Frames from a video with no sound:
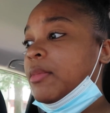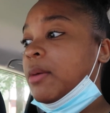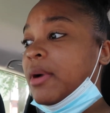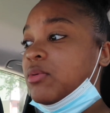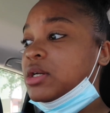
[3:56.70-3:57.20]
I'm
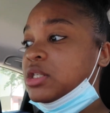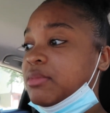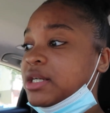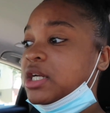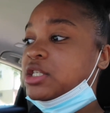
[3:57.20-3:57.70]
on my way to
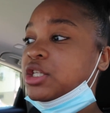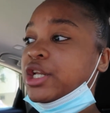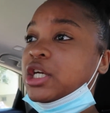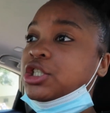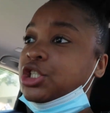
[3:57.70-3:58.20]
my
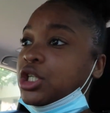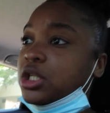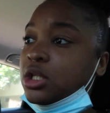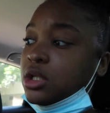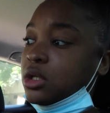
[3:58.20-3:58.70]

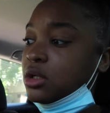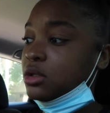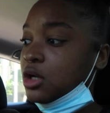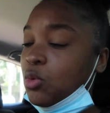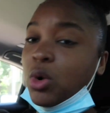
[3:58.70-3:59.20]
destination.
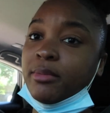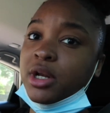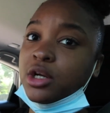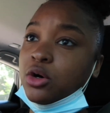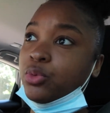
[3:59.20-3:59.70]
They're 1 minute